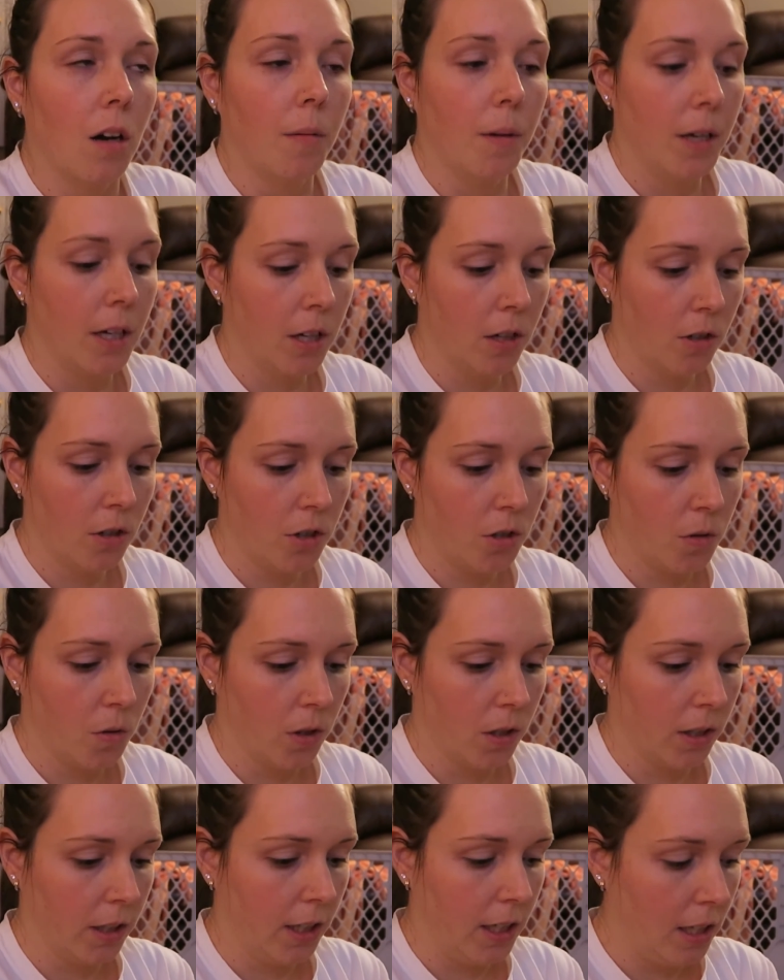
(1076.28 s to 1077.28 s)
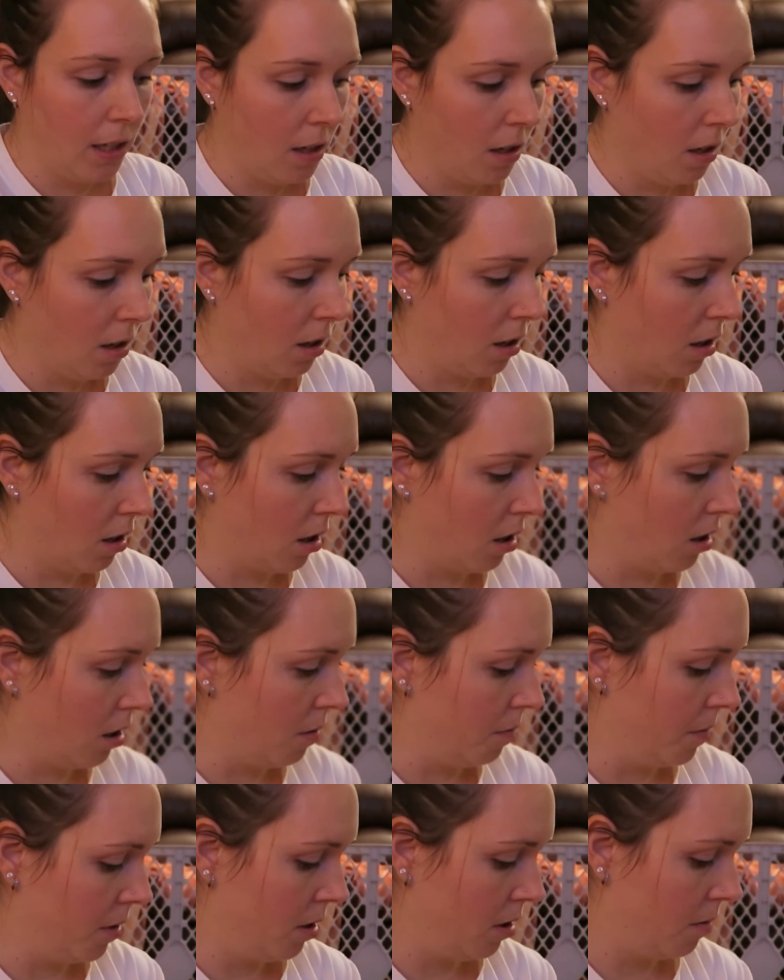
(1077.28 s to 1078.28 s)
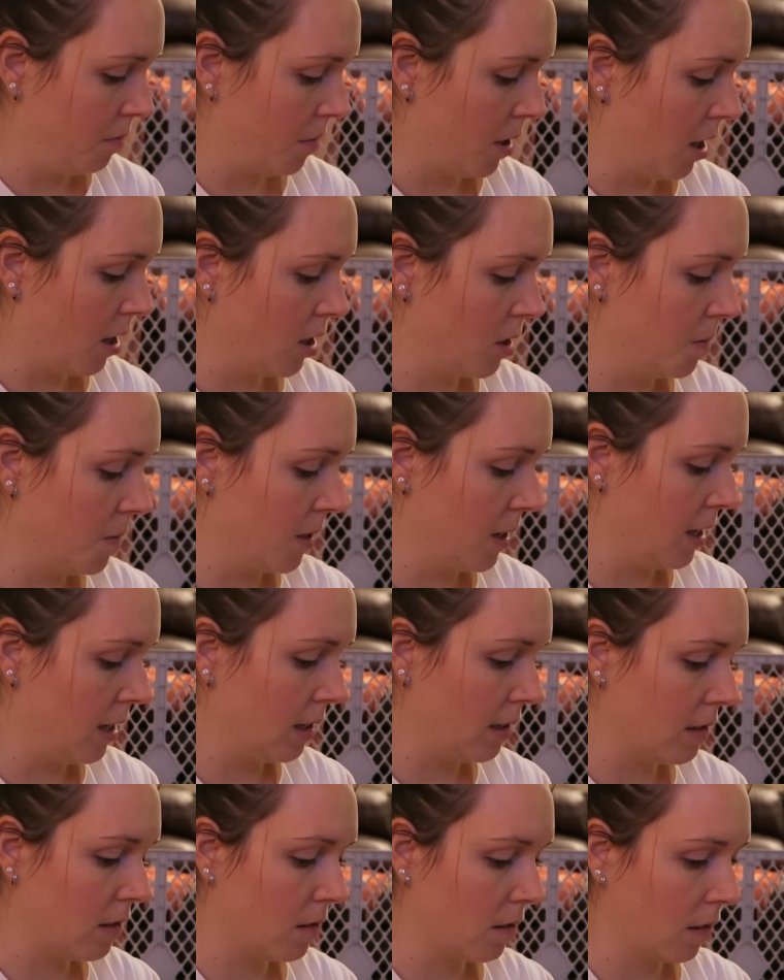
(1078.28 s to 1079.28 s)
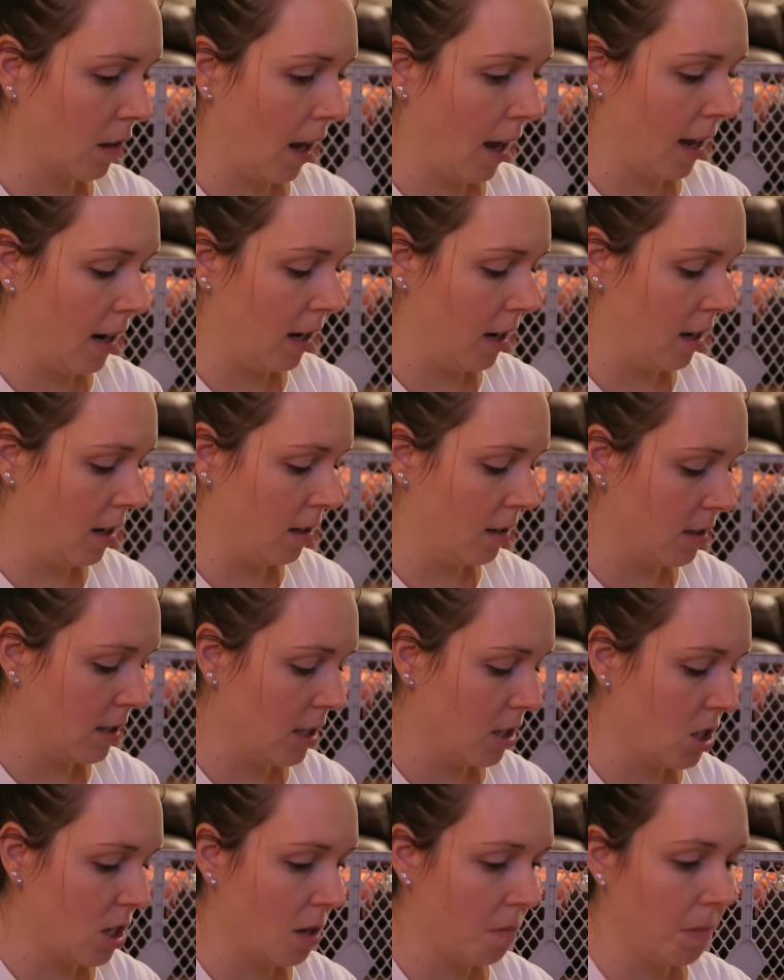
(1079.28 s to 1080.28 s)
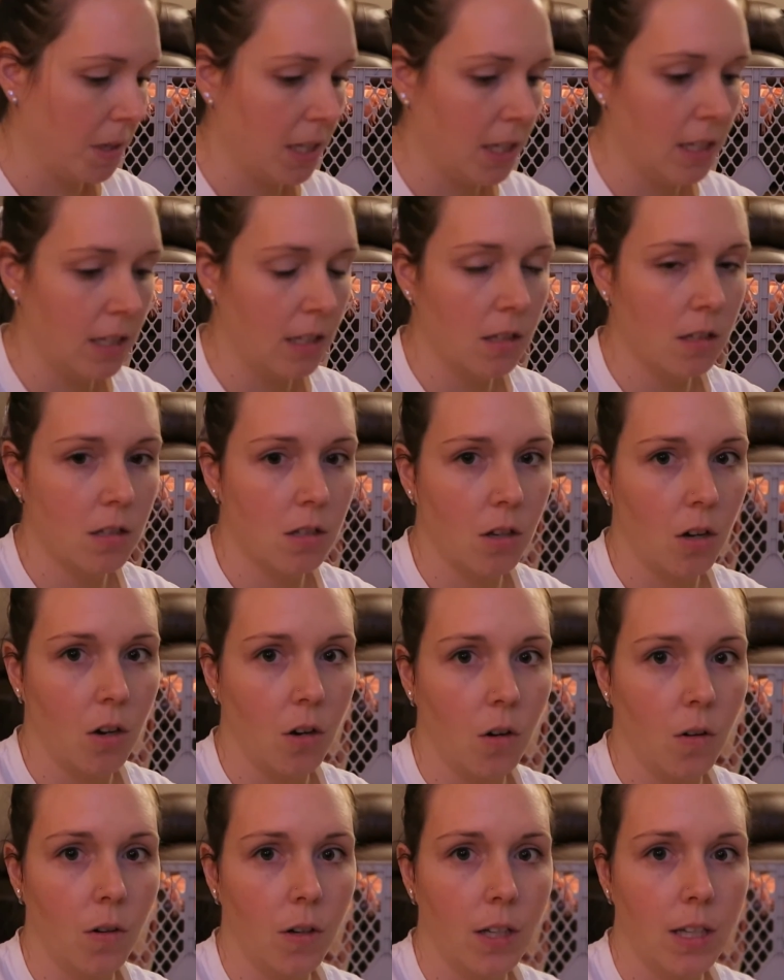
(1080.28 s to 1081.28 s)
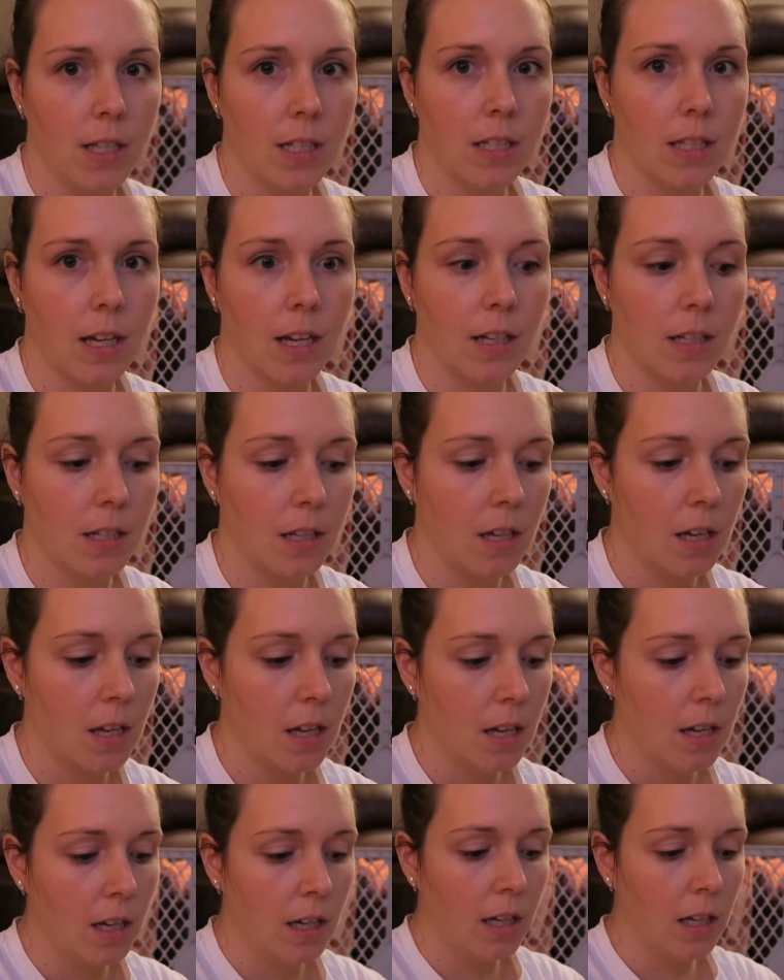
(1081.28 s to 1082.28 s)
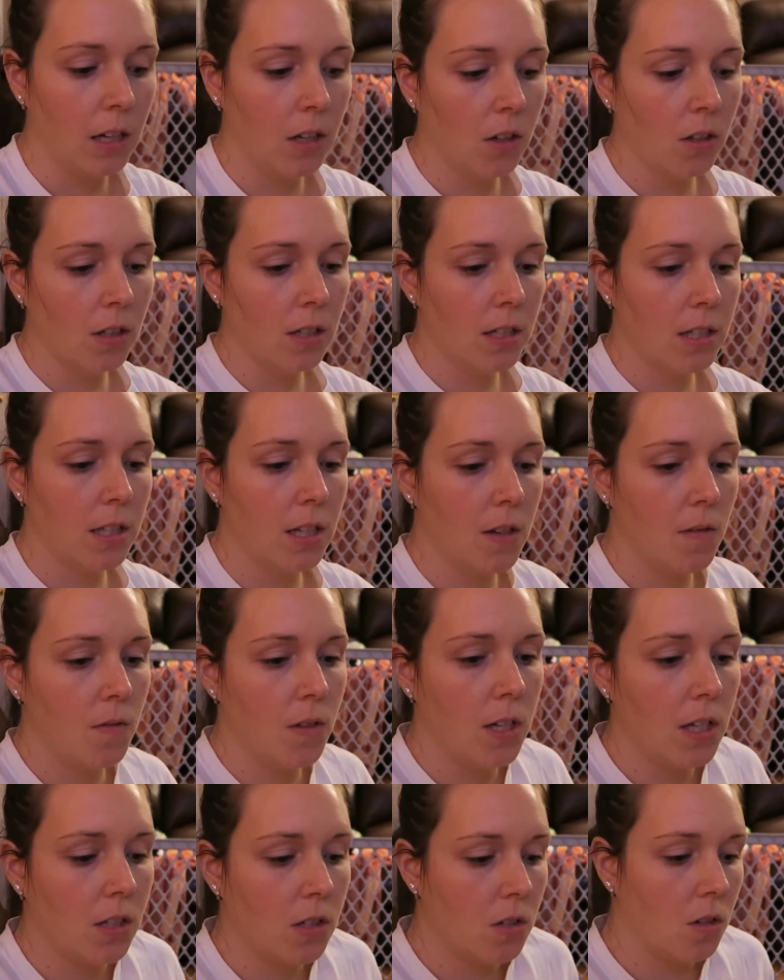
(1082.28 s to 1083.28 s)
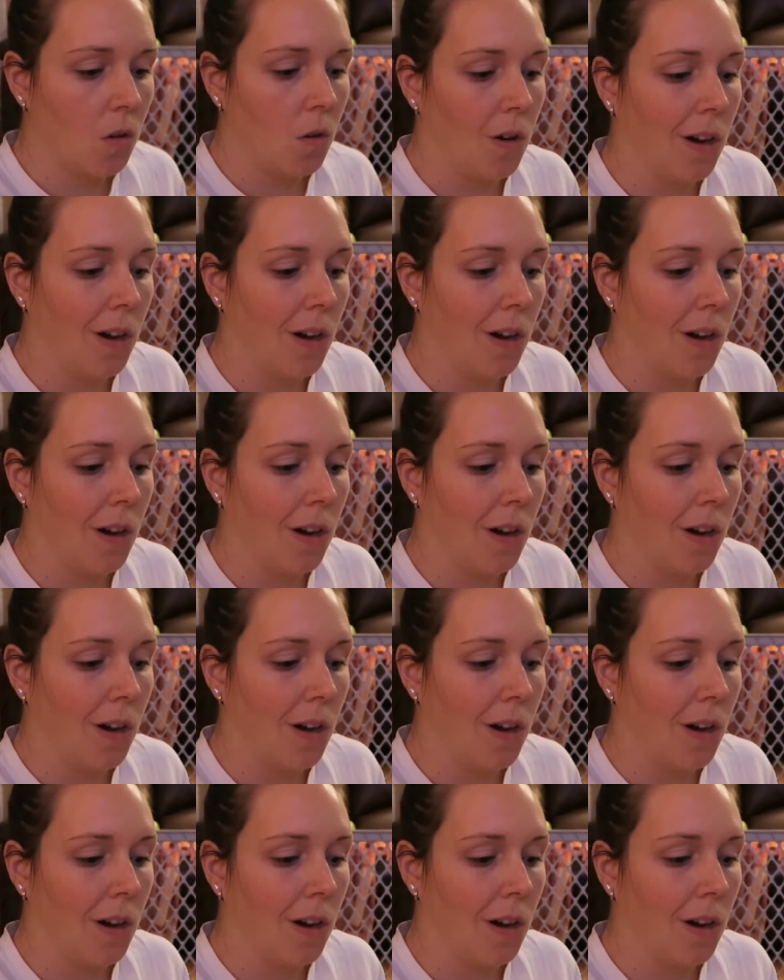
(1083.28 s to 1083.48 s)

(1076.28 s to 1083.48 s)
here shortly. My husband, he's at a DJ meeting, so he's not here this evening, so